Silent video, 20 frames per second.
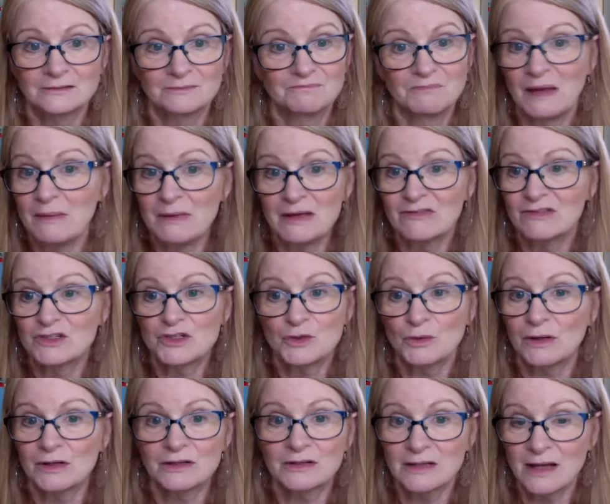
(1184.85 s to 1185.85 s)
maybe even
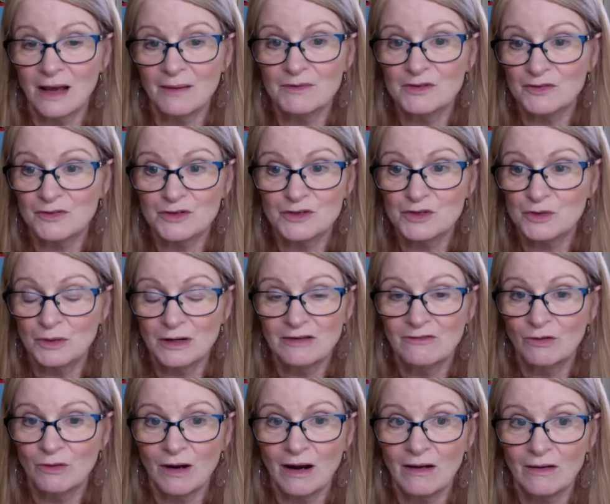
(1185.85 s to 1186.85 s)
200 times first
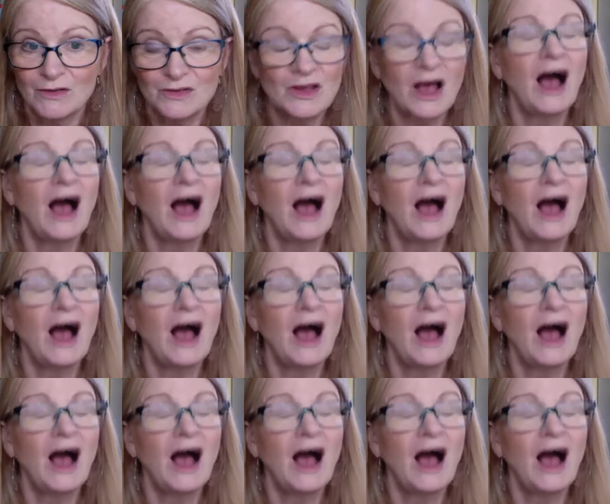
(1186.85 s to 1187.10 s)
24 hours.